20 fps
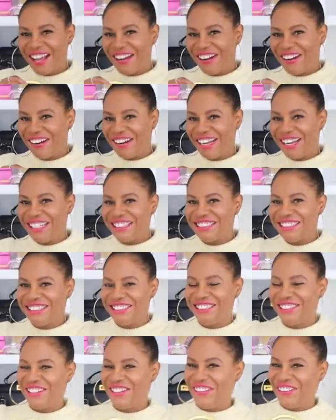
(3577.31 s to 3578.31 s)
All right,
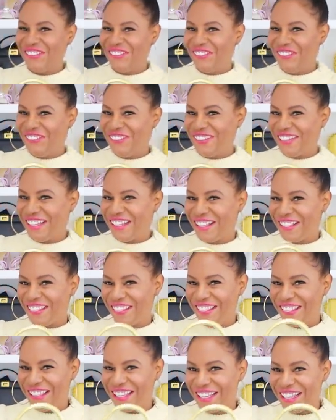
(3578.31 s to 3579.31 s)
so
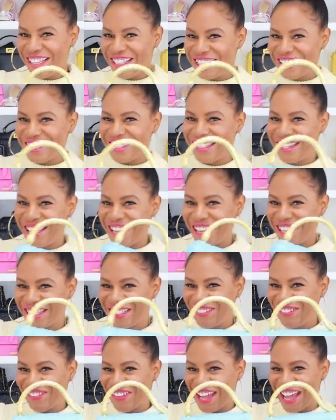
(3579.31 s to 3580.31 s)
this
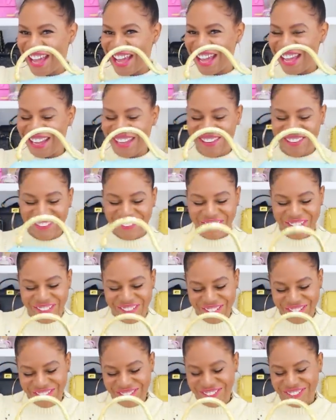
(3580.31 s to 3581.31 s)
next bag,
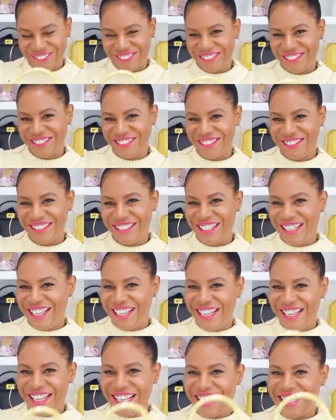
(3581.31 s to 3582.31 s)
oh,
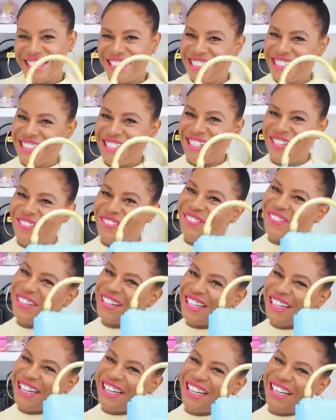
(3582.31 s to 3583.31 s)
isn't she
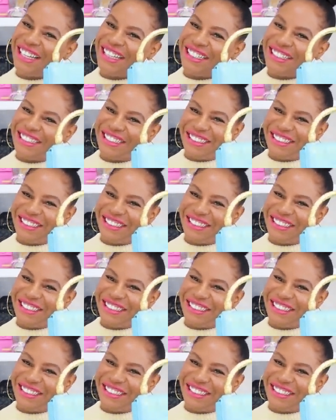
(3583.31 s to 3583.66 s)
pretty?